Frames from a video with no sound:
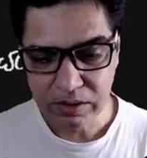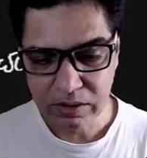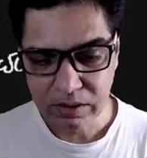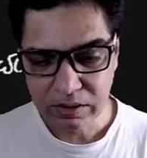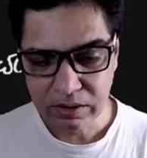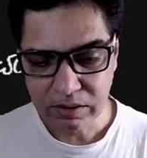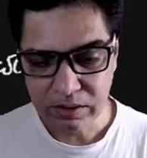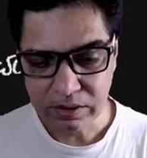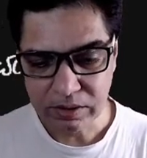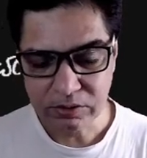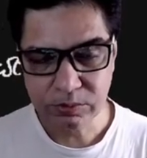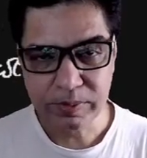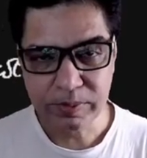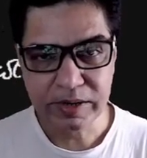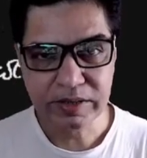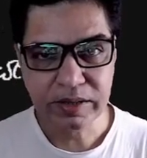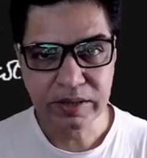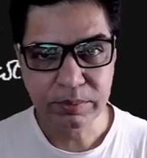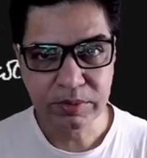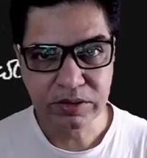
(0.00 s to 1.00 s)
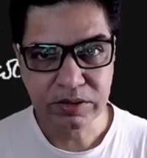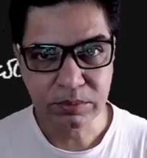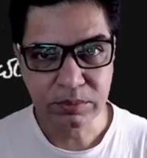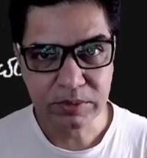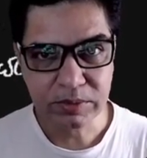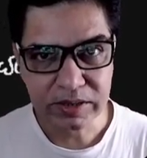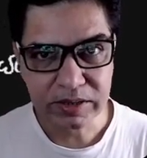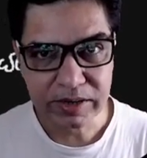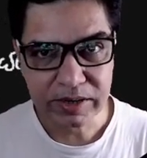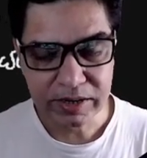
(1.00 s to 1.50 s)
explain them in some
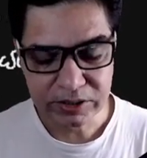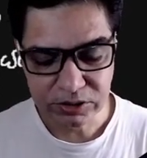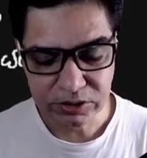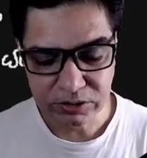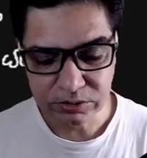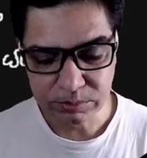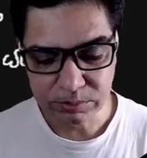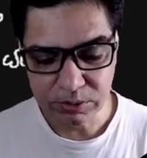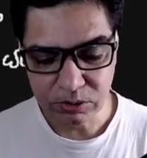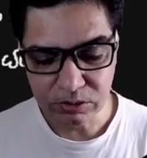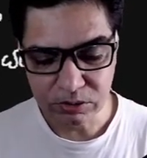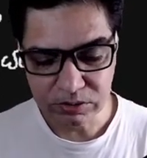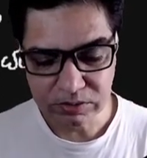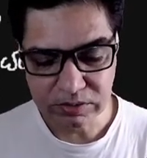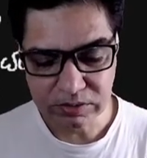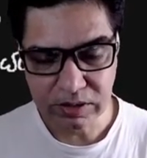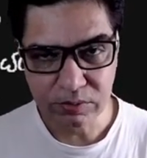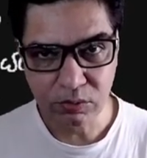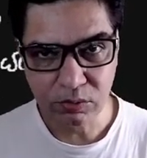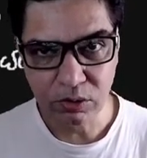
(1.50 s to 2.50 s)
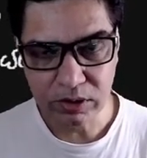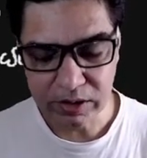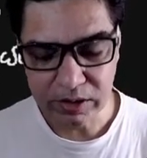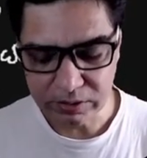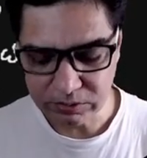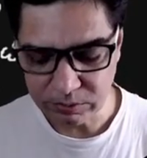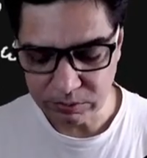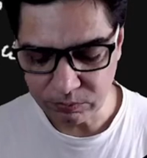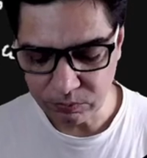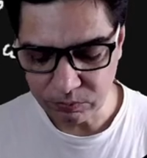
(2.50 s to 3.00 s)
other lectures because they've got like
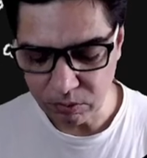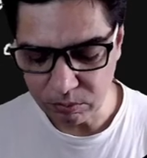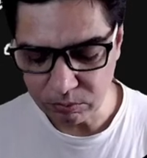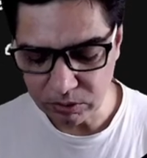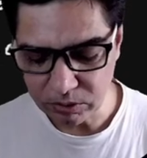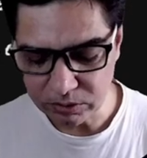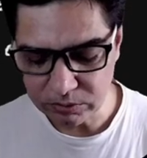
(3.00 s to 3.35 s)
some formulas,